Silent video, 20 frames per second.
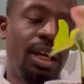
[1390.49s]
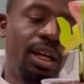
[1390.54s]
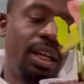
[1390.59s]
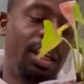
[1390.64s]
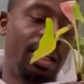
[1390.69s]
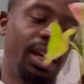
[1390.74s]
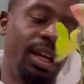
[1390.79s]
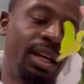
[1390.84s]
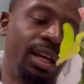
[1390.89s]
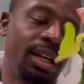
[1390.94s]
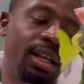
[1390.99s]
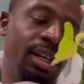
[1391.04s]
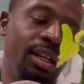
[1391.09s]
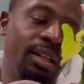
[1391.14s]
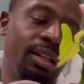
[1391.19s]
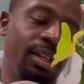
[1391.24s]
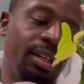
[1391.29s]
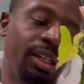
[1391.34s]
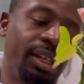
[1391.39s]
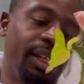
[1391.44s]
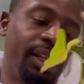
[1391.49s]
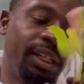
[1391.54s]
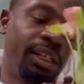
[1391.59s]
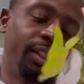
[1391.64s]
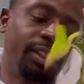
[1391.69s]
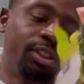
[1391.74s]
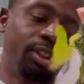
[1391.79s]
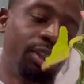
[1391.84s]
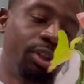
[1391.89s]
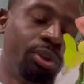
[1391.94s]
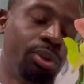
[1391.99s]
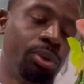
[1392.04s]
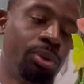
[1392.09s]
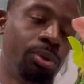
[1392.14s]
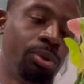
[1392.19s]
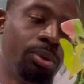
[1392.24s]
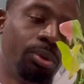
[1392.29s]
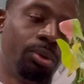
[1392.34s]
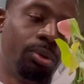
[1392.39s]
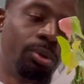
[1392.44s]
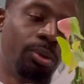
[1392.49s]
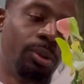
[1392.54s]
that need to